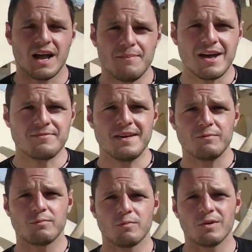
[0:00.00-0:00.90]
it makes me
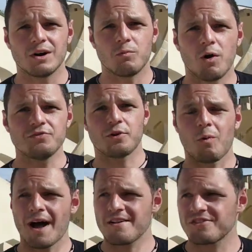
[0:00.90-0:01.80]
wonder,
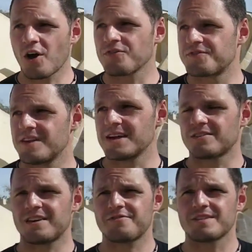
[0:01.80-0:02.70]
why does God deal
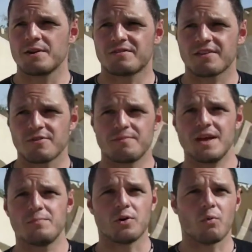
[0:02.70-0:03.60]
differently with different
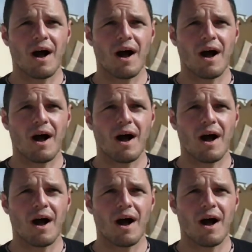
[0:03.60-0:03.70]
people?